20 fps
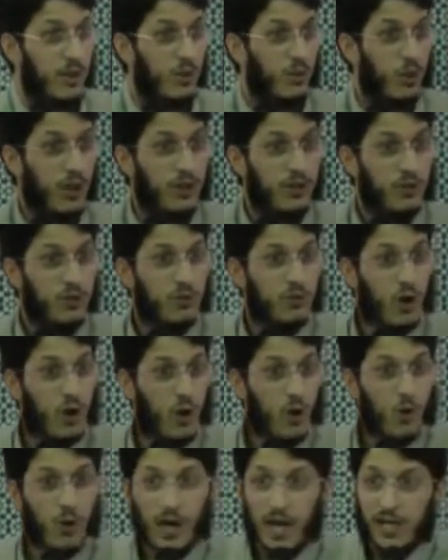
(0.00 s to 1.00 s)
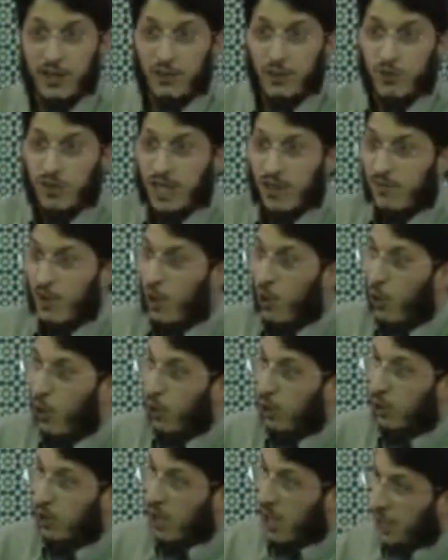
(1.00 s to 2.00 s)
When you go and you give a
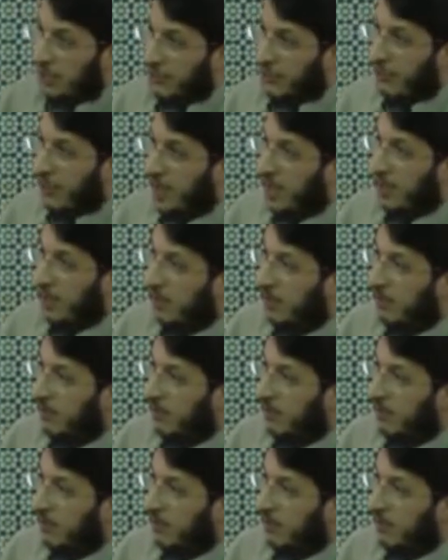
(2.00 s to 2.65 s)
whole country